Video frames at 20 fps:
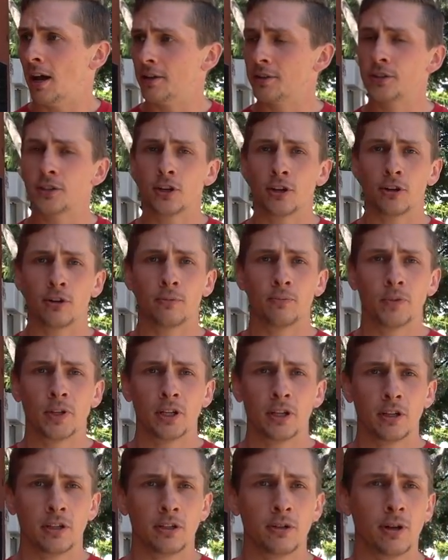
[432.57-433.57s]
So
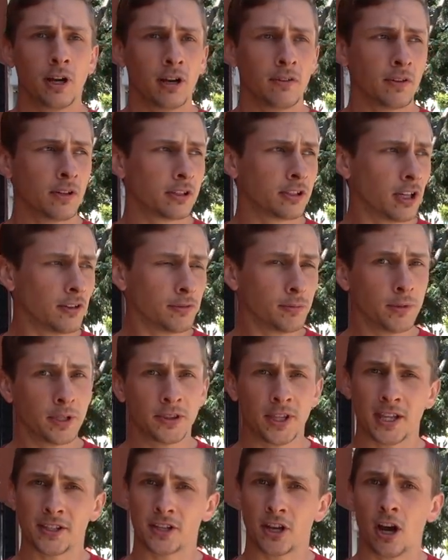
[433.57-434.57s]
you have a government
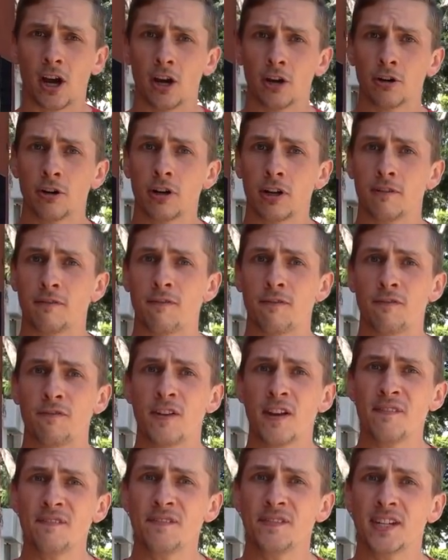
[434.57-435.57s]
that's
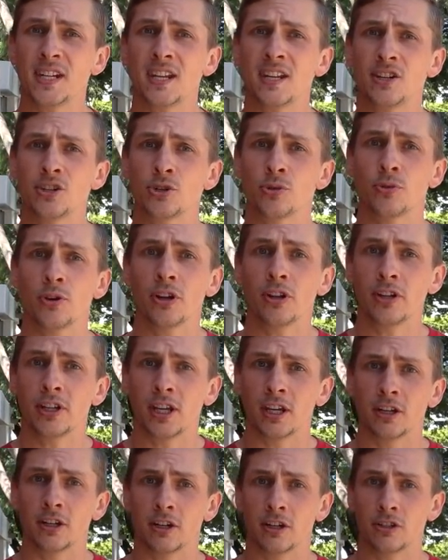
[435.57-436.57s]
$150
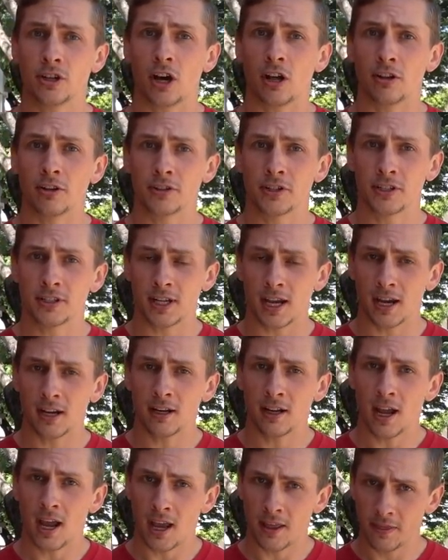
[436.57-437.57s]
trillion in debt,
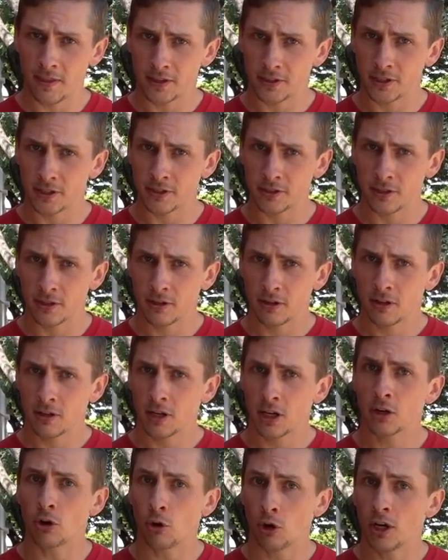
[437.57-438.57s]
and this is
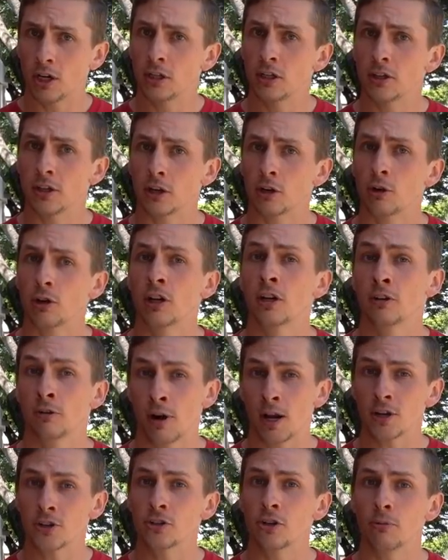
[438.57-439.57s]
according to the
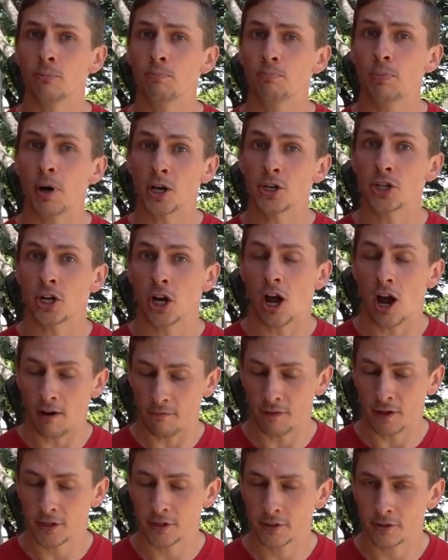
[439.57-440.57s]
Congressional Budget
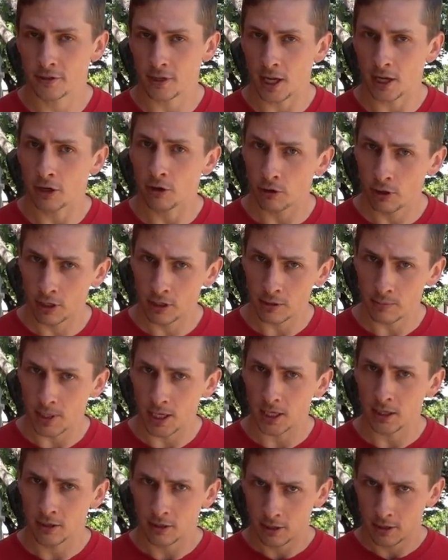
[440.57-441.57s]
Office, not according to me,